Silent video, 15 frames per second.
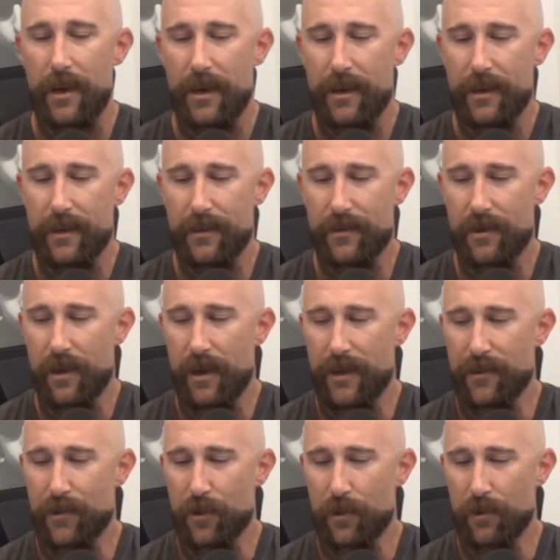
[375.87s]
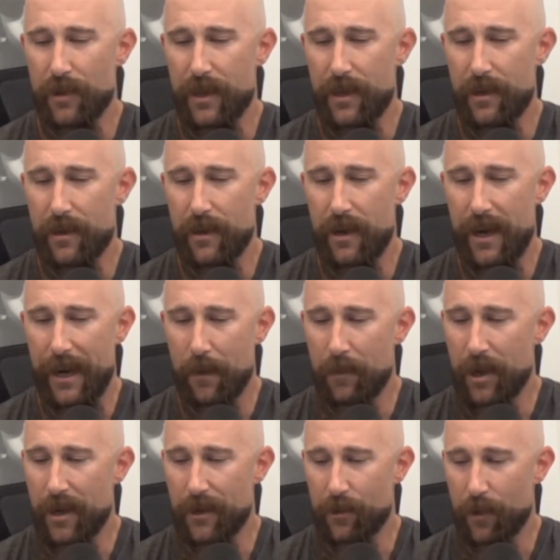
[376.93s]
It's certainly
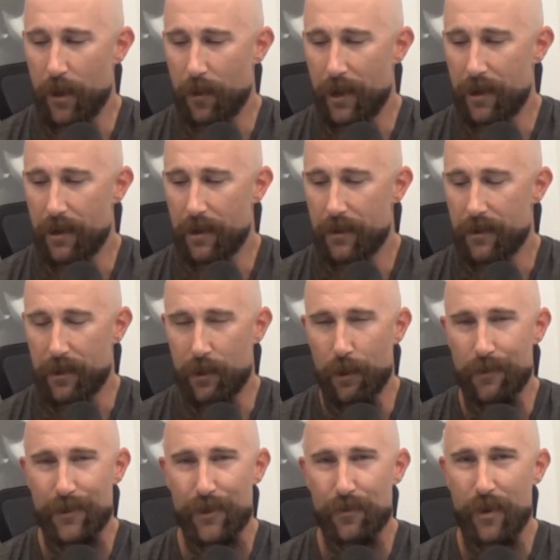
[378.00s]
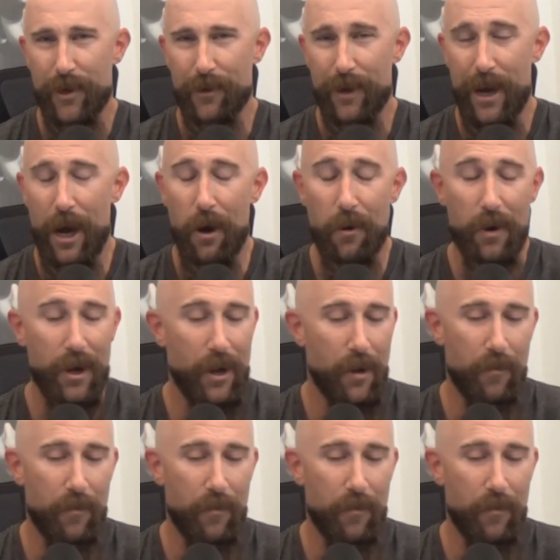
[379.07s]
ambient and a great way to close this record out.